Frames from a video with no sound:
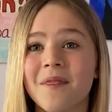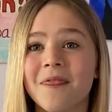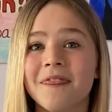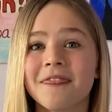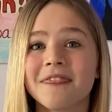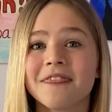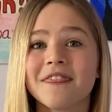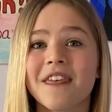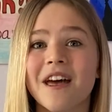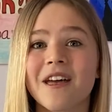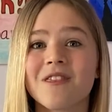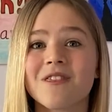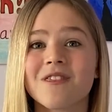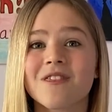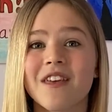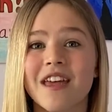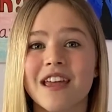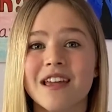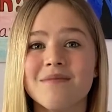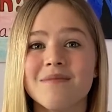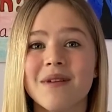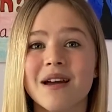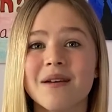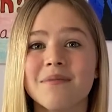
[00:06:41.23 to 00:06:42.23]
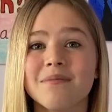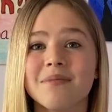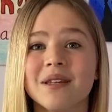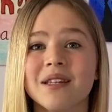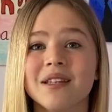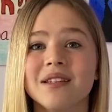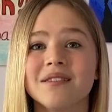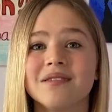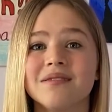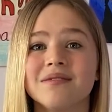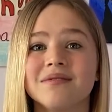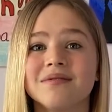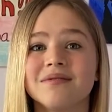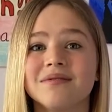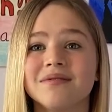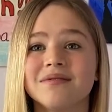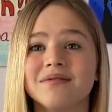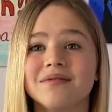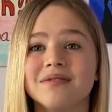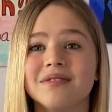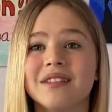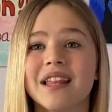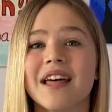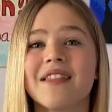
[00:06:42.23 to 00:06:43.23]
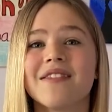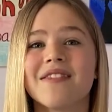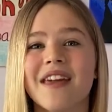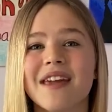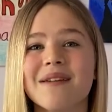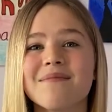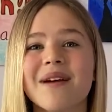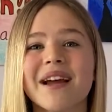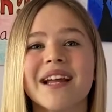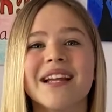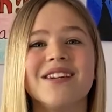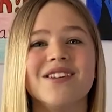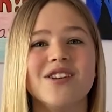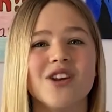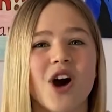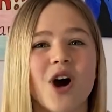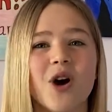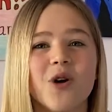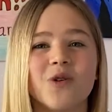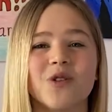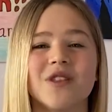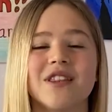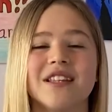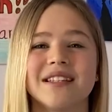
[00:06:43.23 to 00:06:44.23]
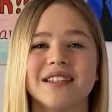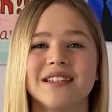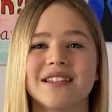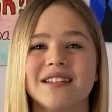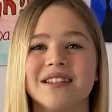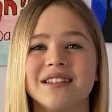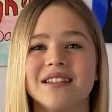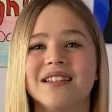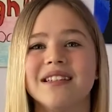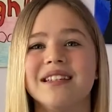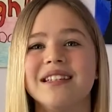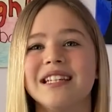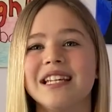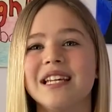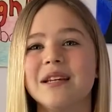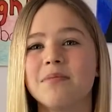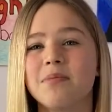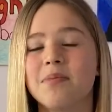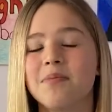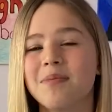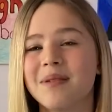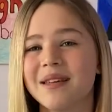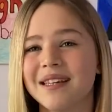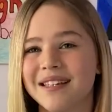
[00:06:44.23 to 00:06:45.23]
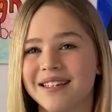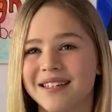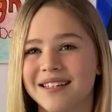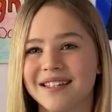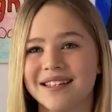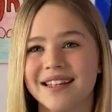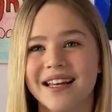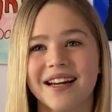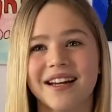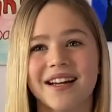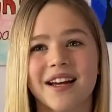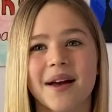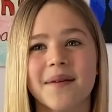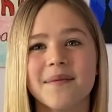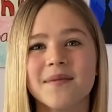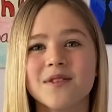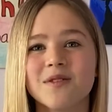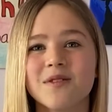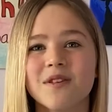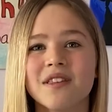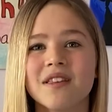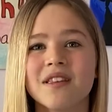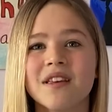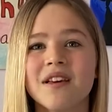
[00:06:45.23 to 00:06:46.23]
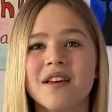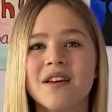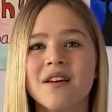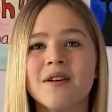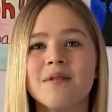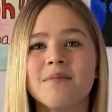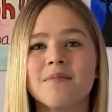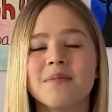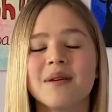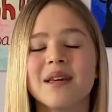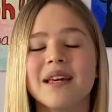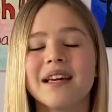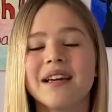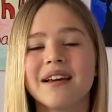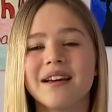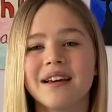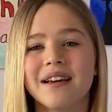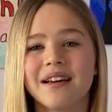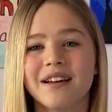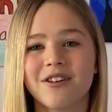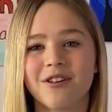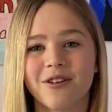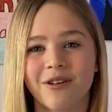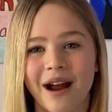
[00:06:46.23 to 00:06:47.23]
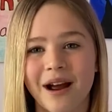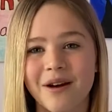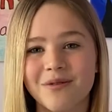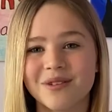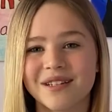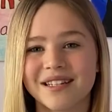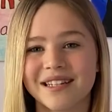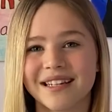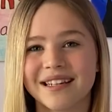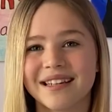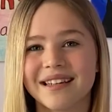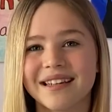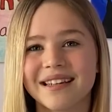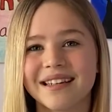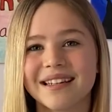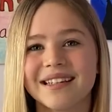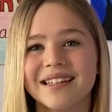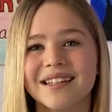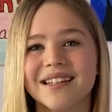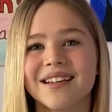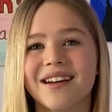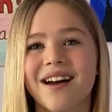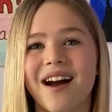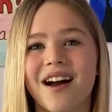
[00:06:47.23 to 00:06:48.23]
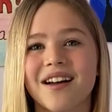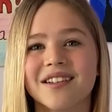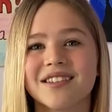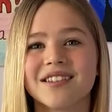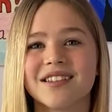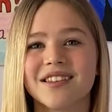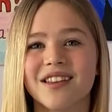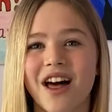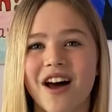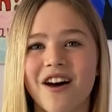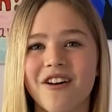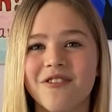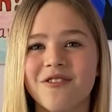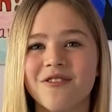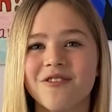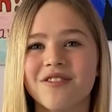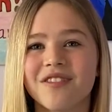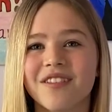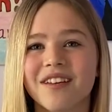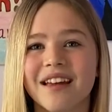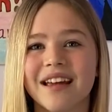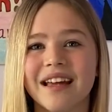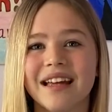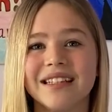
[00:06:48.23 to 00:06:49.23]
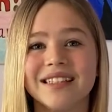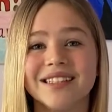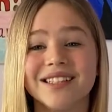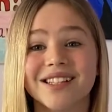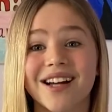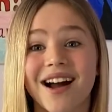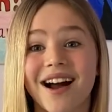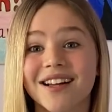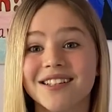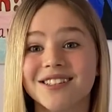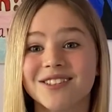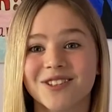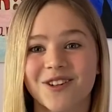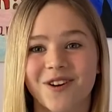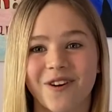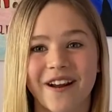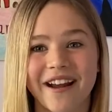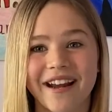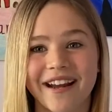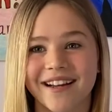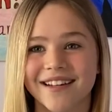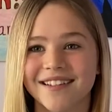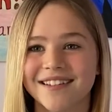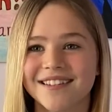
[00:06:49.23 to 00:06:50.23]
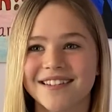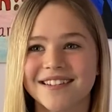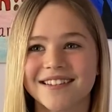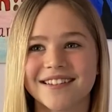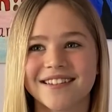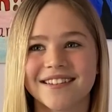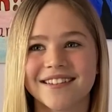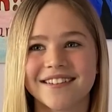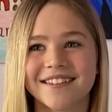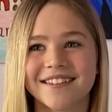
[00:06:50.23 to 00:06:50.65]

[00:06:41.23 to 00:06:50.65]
That they might know this deep peace that comes with being grounded in God's love and God's grace.